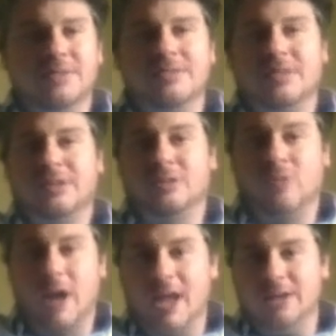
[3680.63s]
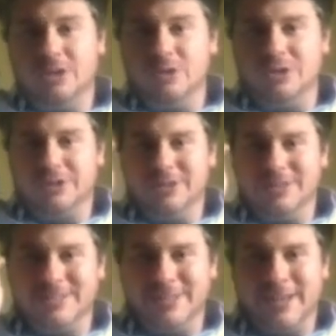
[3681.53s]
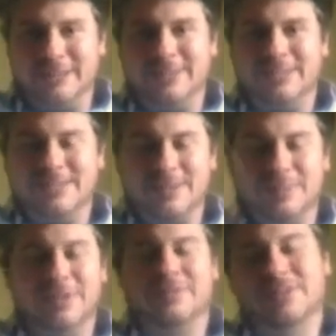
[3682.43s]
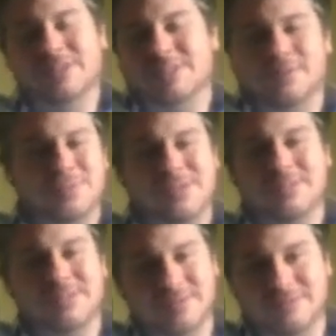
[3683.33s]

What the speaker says: So that thread usually is connected to something very substantive.